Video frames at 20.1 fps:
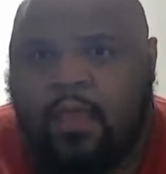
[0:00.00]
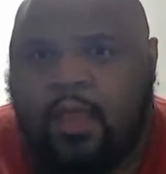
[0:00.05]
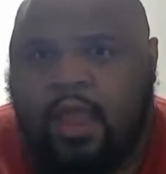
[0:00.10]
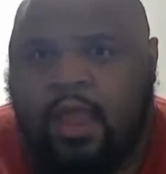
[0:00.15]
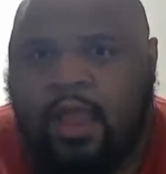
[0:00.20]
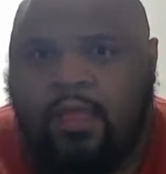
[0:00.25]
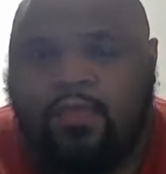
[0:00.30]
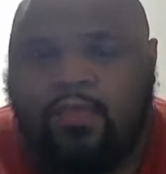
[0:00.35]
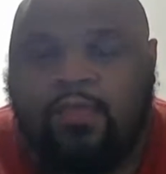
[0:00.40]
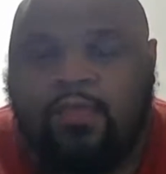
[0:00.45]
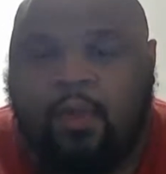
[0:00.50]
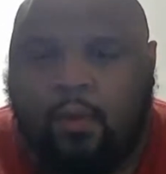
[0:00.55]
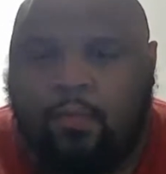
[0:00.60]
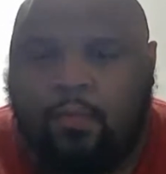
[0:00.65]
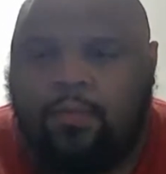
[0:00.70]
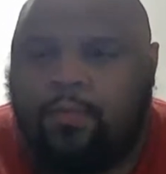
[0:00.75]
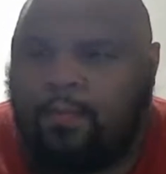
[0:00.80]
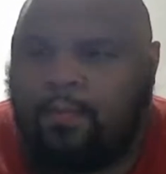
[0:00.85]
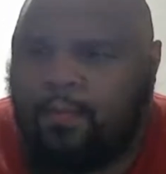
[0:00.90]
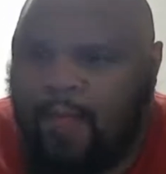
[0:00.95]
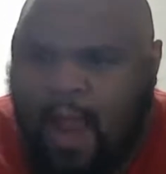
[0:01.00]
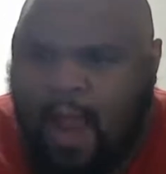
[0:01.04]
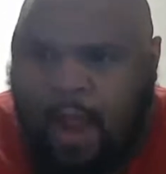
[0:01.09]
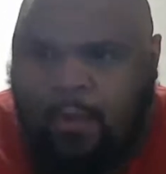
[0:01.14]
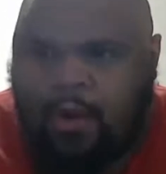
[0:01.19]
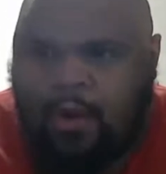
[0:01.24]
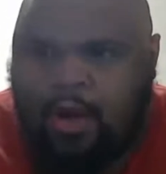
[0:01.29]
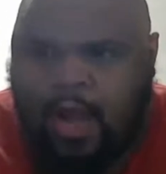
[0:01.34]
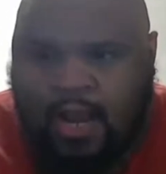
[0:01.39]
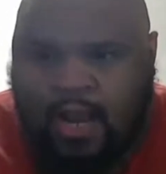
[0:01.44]
And now
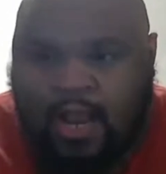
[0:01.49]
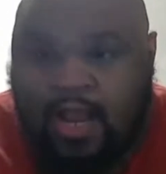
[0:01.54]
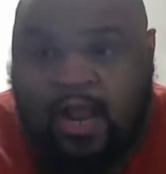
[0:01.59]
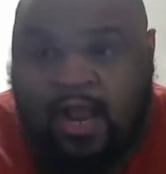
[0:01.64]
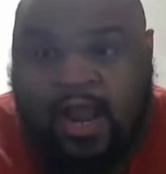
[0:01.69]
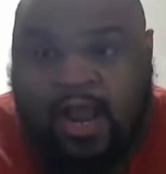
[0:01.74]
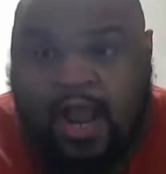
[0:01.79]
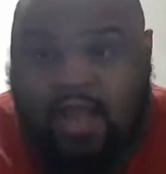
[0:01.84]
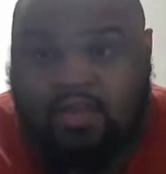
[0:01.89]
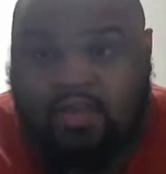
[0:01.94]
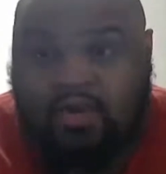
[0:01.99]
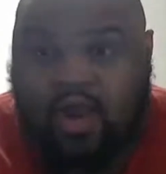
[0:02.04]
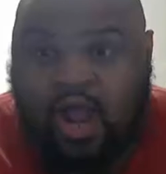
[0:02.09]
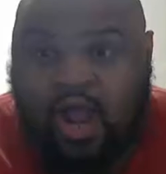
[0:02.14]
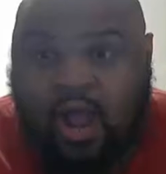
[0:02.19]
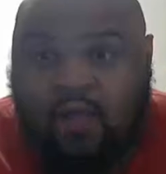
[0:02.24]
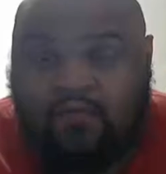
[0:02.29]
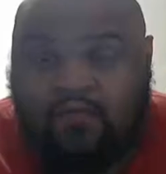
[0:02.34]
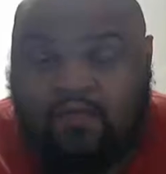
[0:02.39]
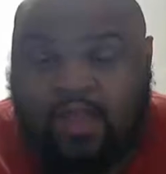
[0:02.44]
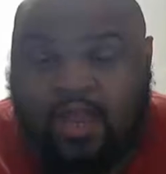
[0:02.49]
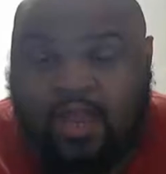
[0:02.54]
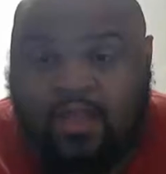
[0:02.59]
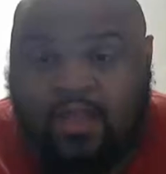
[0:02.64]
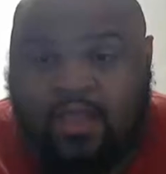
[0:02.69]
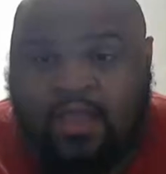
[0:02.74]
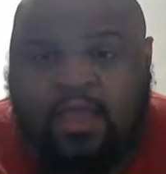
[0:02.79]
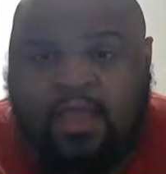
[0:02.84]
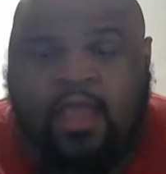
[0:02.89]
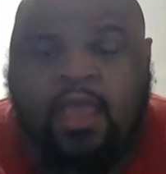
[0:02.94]
we got an answer how fucking
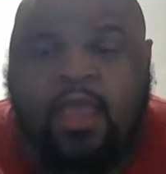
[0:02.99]
like